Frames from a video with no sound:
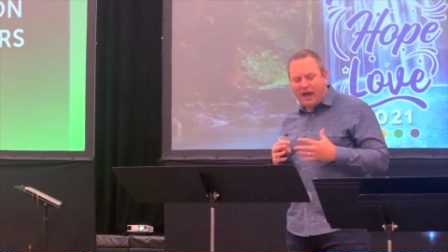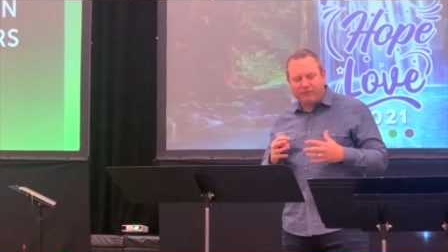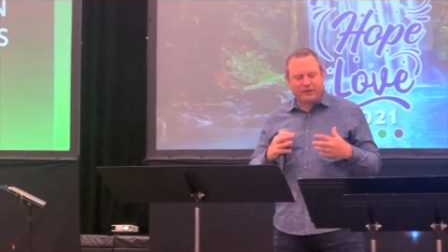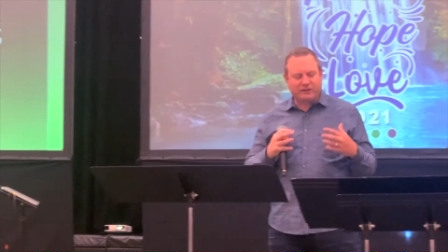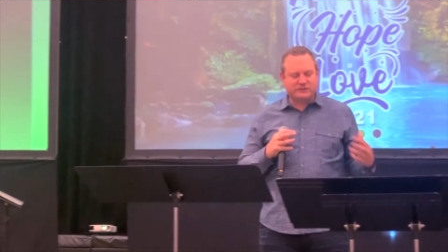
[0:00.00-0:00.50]

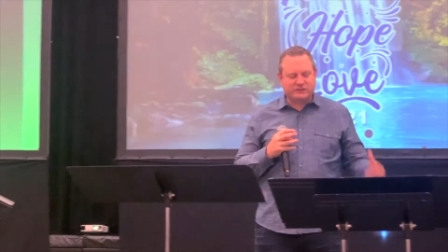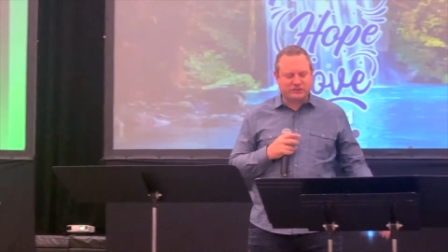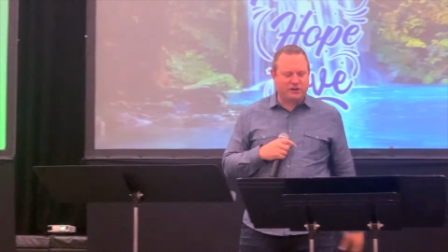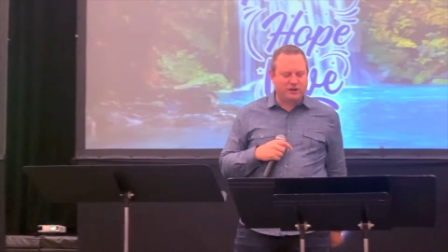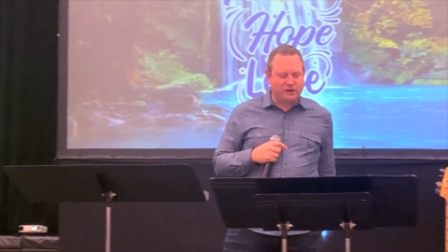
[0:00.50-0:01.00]
have a
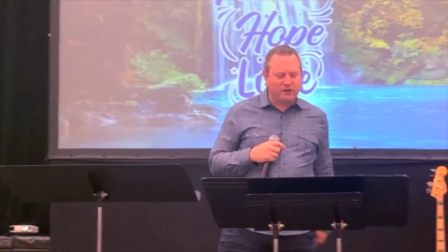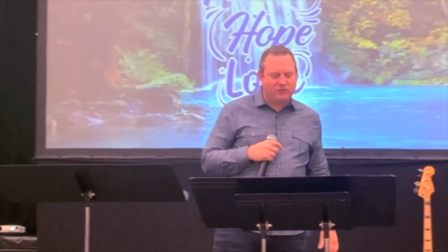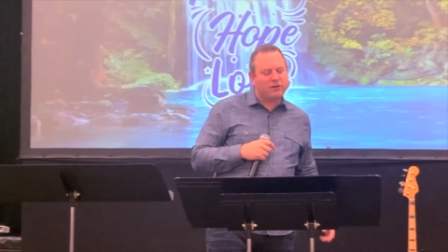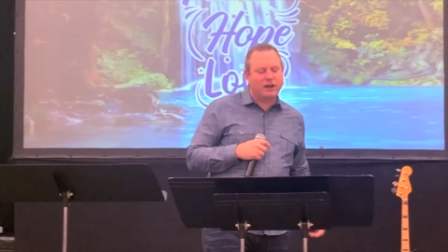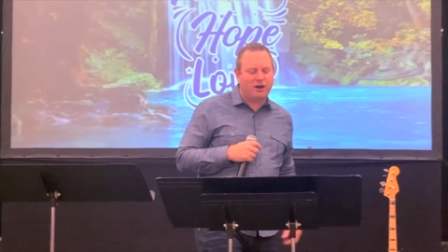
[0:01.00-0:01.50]

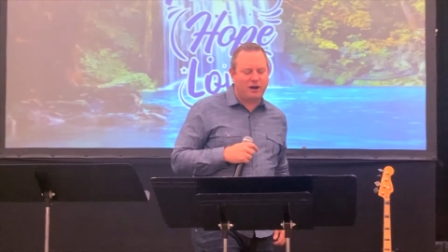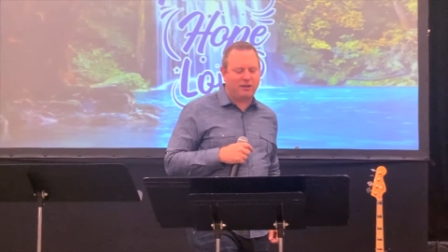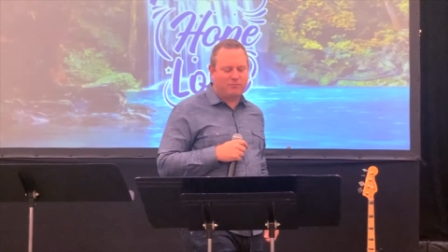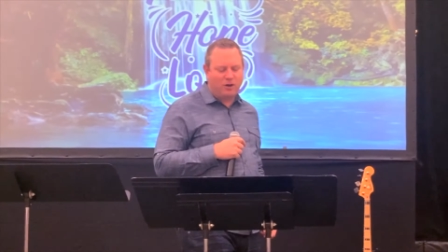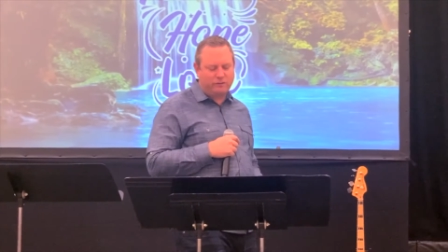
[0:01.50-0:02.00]
concern
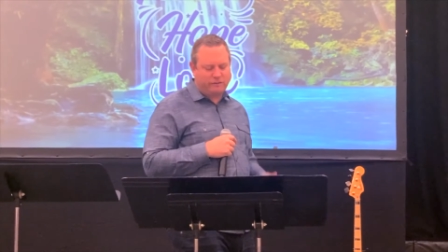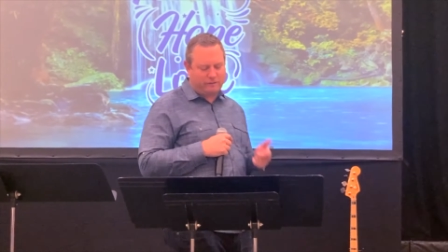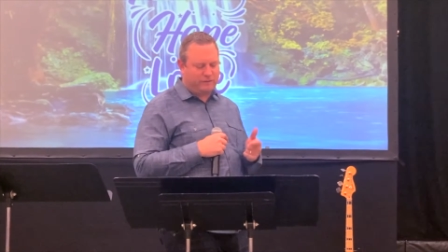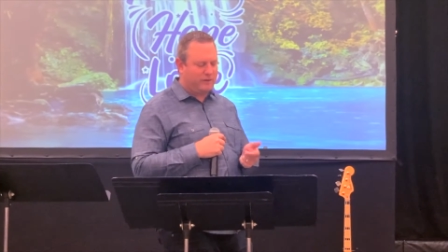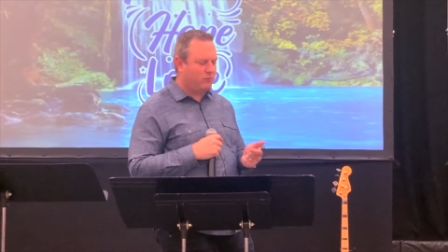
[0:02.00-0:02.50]
regarding
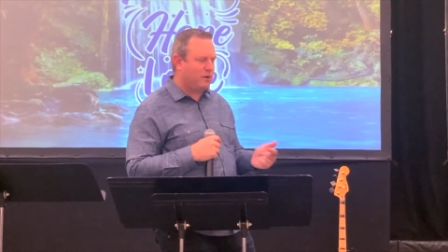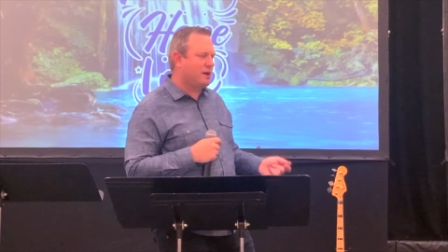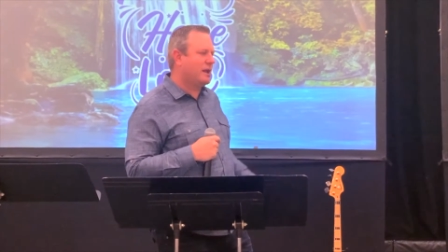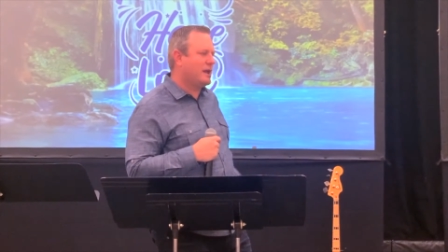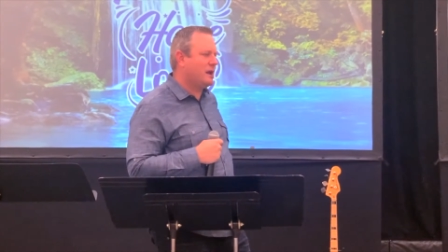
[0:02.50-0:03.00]
Moses that we're
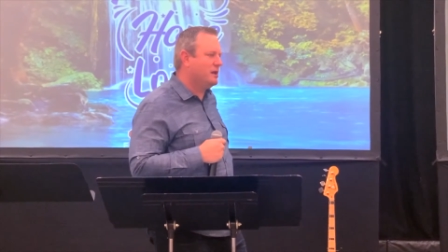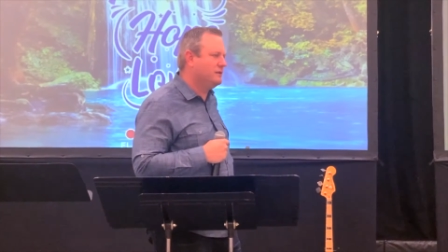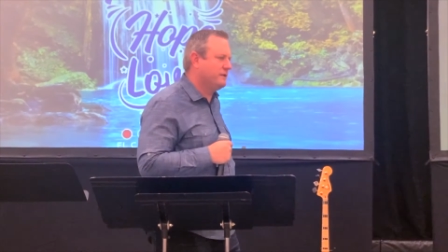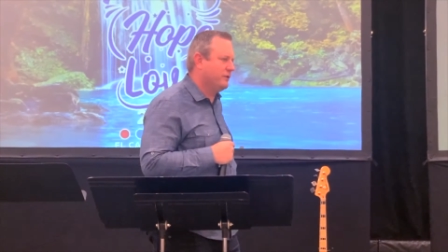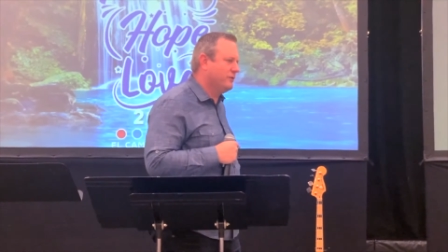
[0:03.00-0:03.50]
going to get
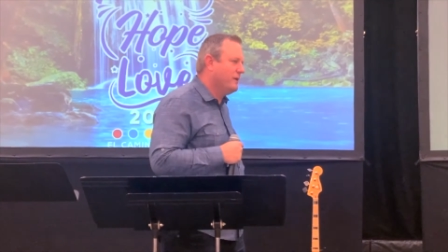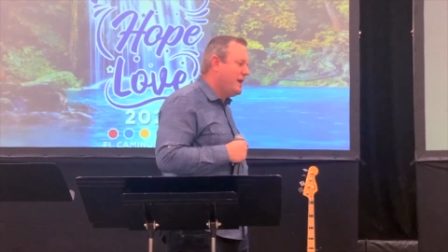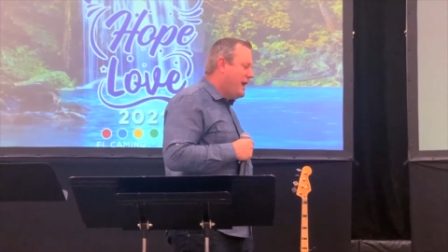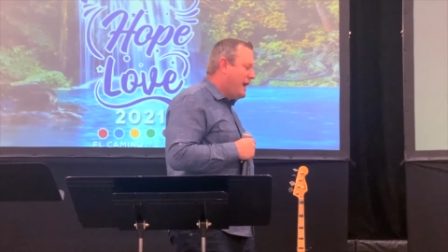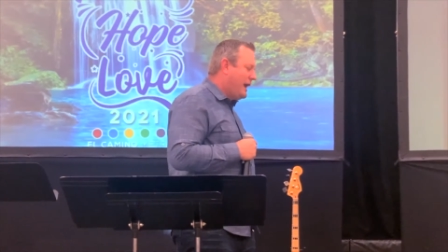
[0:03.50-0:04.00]
into.
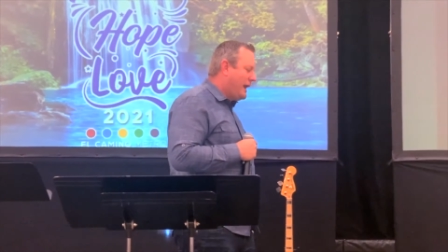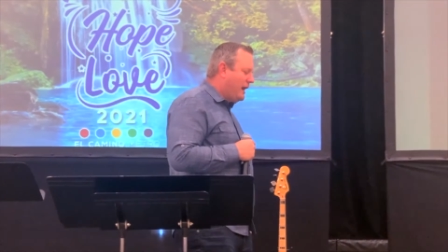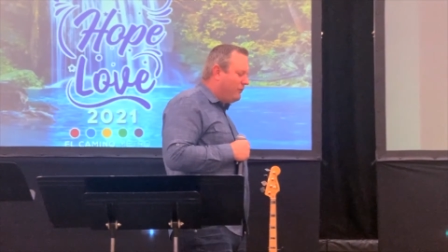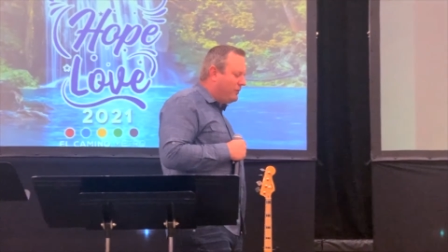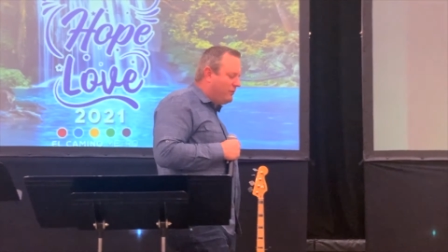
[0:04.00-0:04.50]

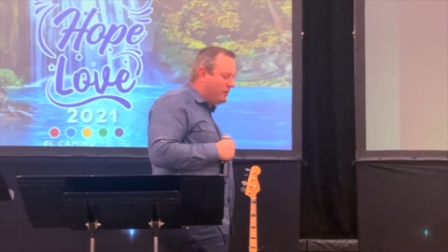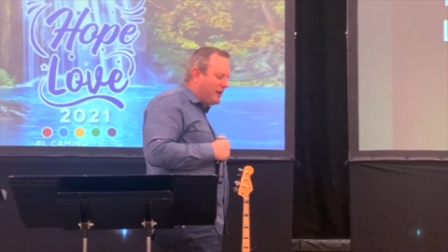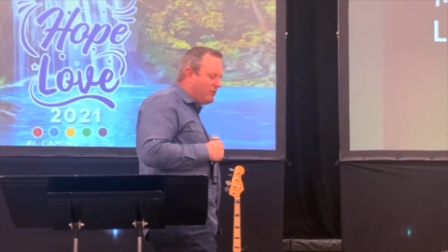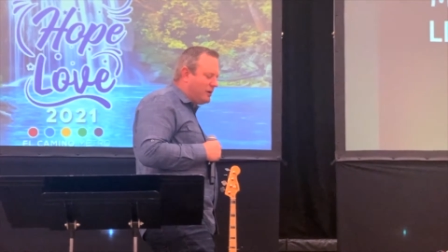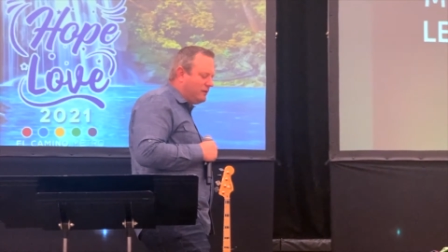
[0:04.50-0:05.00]
And what, what
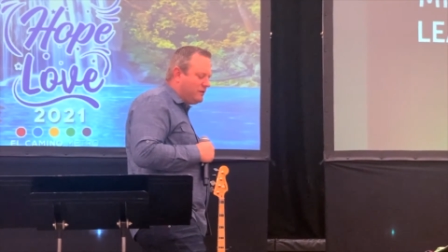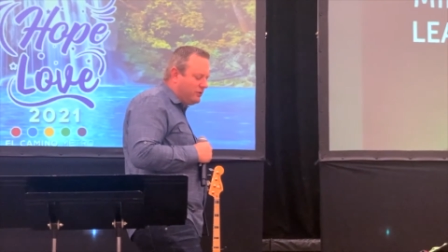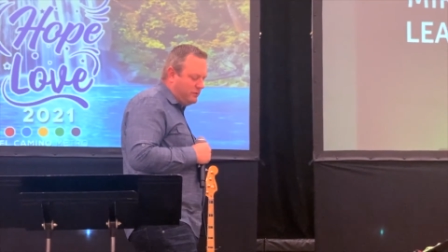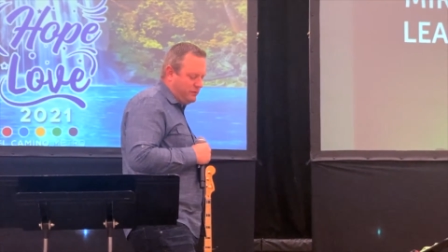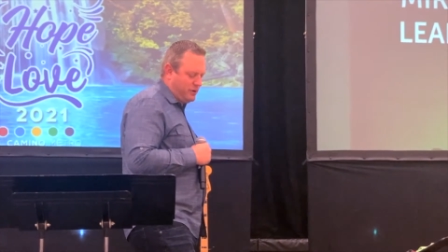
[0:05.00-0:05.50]
I want to do,